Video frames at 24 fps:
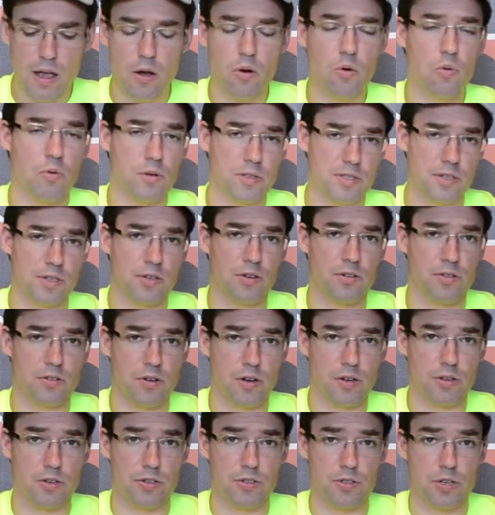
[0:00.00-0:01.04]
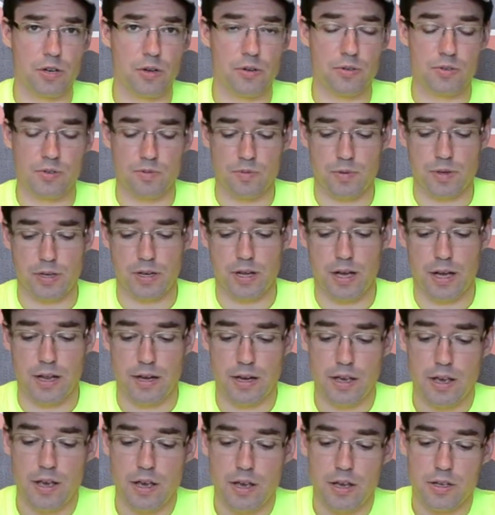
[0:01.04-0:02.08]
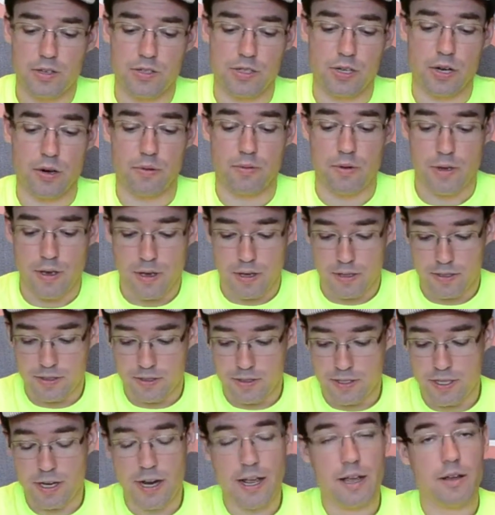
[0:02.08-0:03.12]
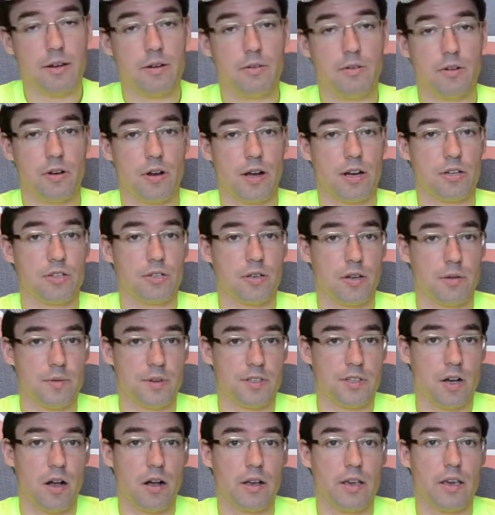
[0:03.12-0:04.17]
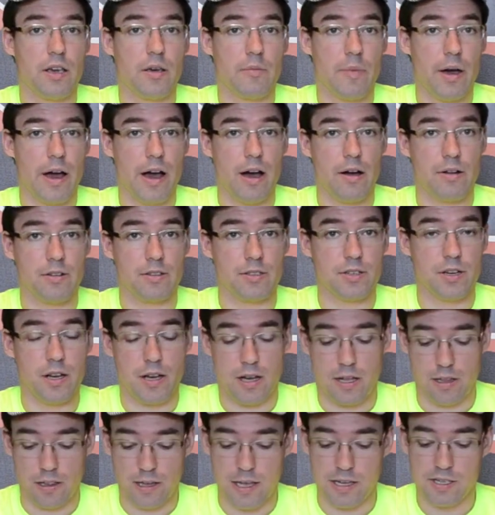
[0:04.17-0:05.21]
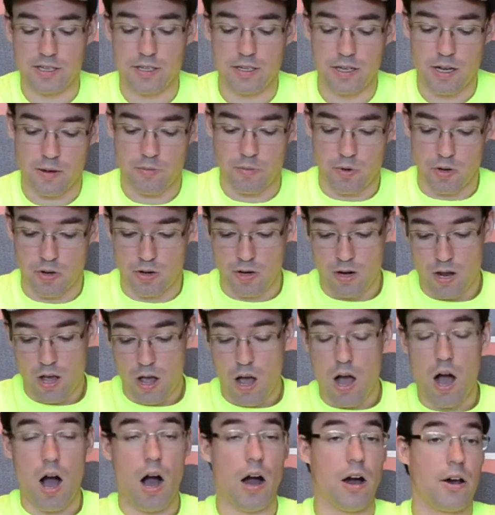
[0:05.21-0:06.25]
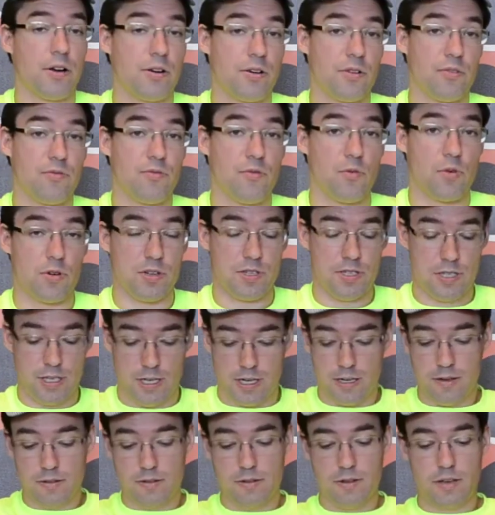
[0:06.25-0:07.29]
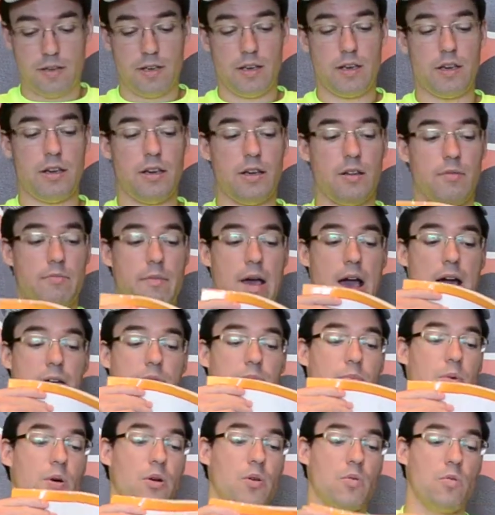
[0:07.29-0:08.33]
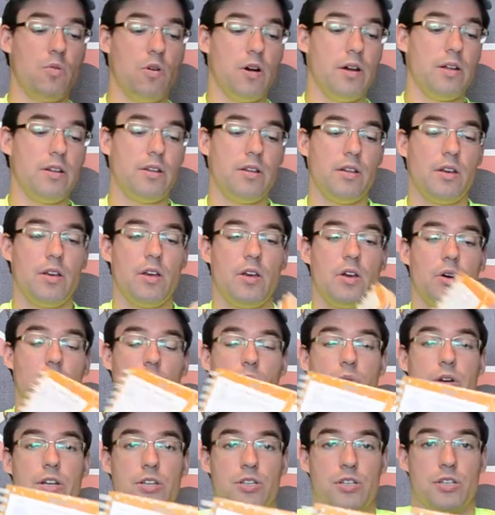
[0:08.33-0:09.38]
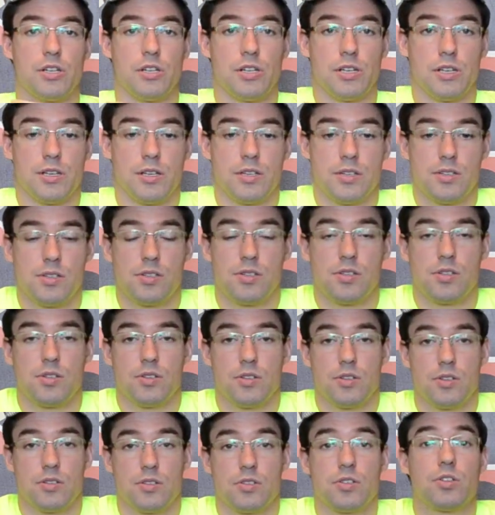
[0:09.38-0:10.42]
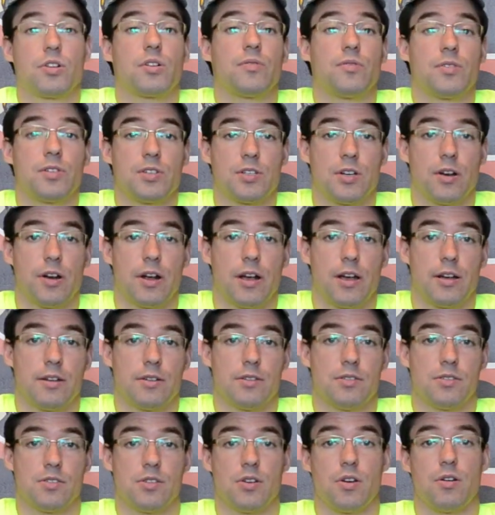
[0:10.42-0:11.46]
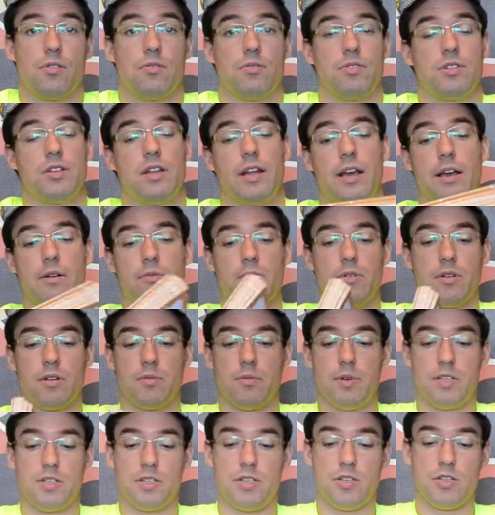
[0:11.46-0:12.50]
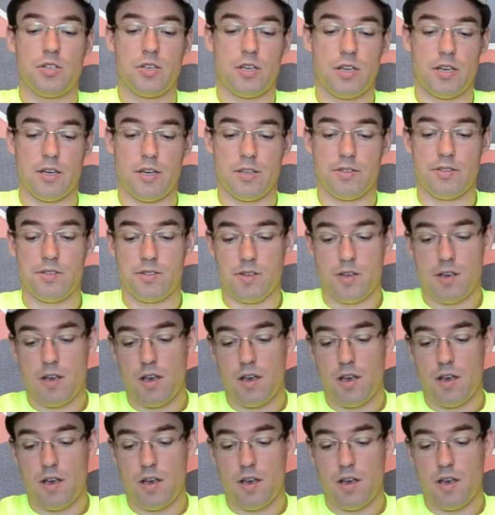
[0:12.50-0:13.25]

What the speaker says: what's in on your toes and whatnot. So today you're actually going to be talking about lesson number 114 in Math Book 1, which is surface area. So today we're going to be teaching kids